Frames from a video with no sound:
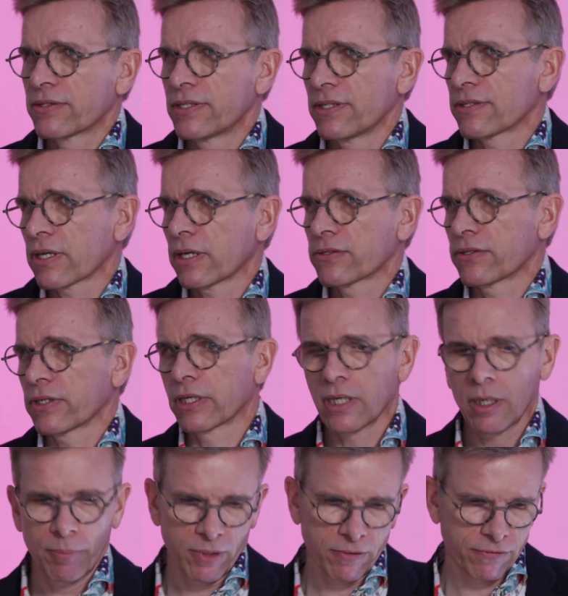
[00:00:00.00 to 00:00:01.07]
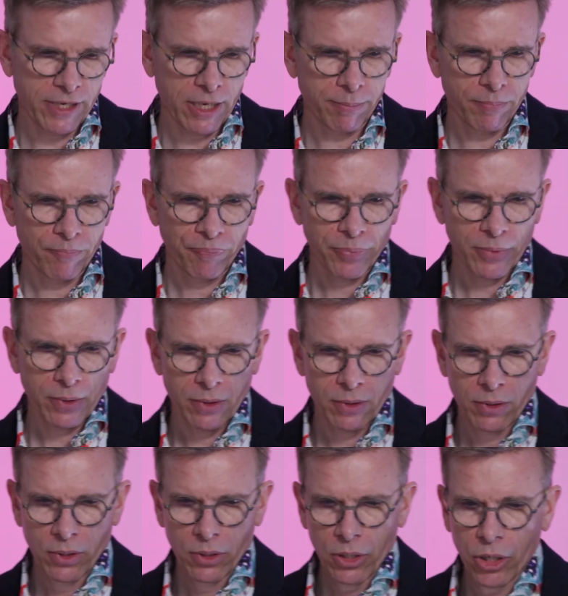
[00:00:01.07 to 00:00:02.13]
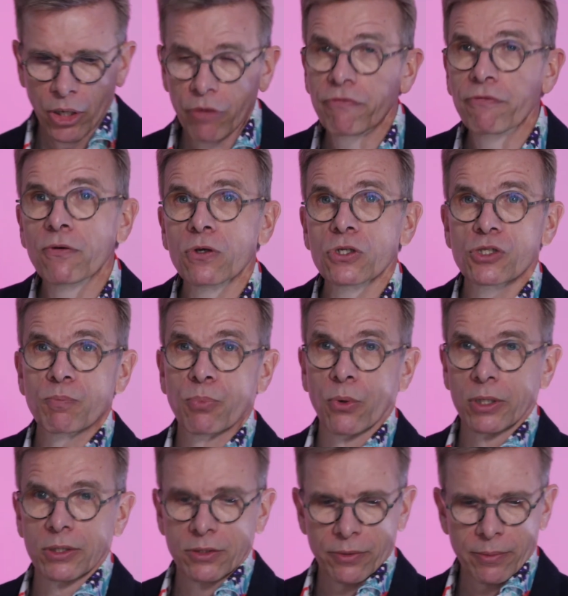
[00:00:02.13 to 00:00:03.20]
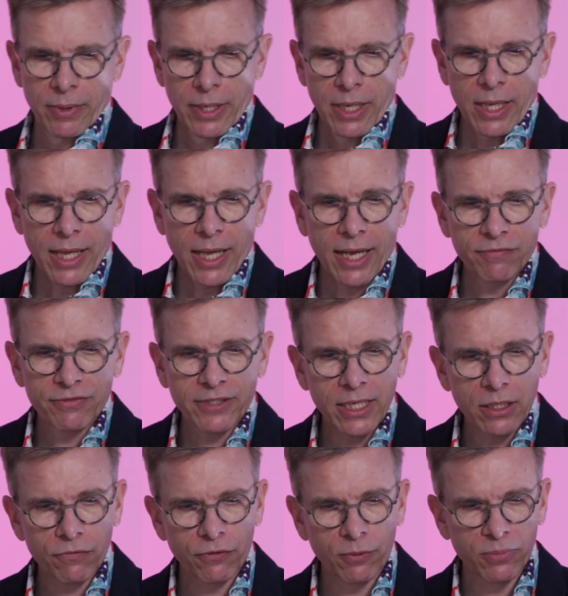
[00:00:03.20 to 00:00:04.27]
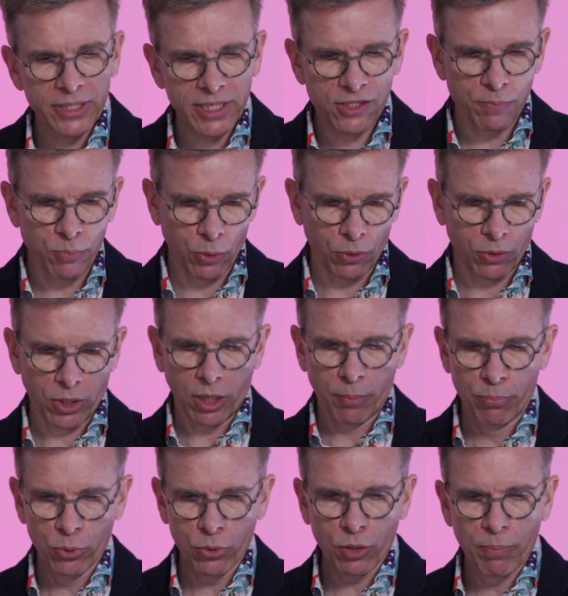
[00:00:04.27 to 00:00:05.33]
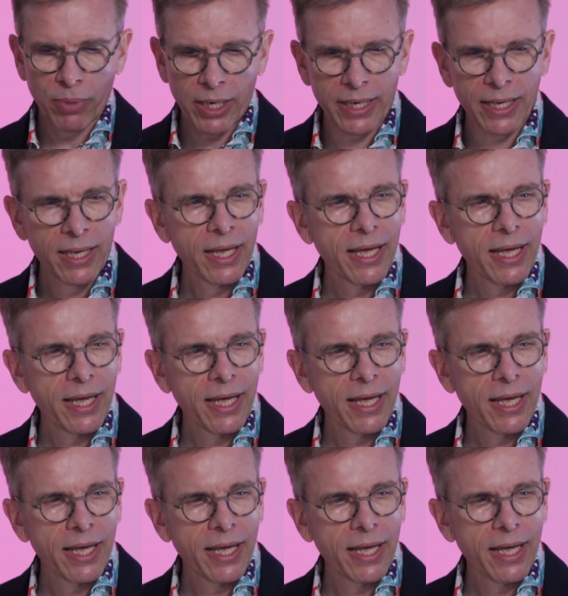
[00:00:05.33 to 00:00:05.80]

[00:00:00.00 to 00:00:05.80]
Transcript: discuss a couple of them. A first pointer I've taken from this book, a book by